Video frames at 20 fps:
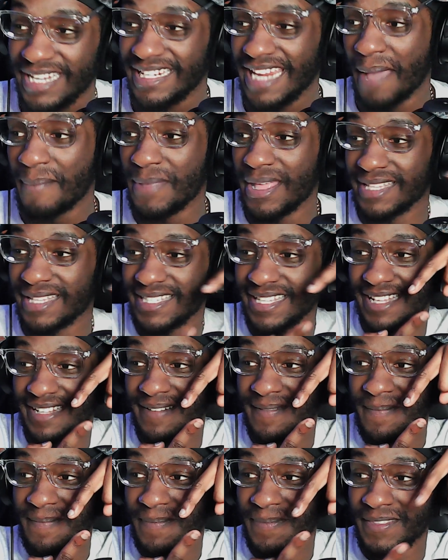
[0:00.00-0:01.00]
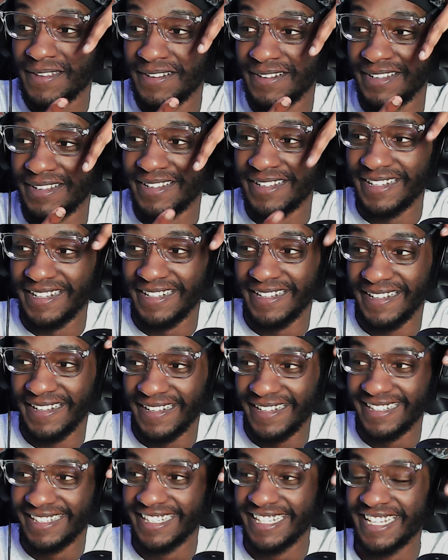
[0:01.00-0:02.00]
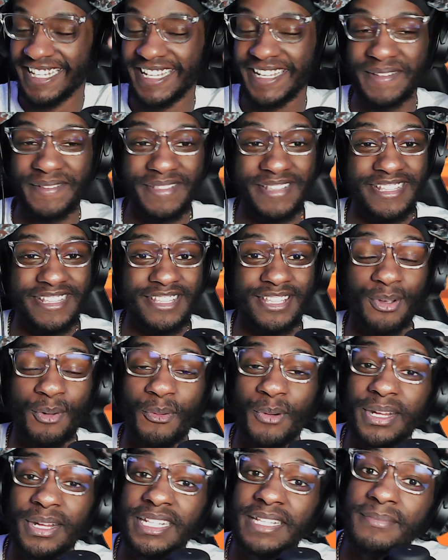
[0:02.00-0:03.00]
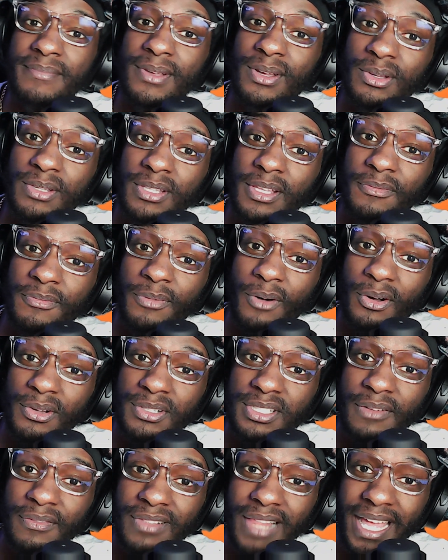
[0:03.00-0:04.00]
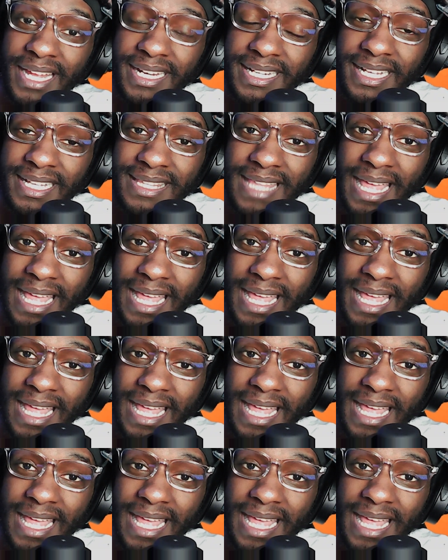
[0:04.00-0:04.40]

That miss it. Uh, uh, uh. 20 million volts of lightning in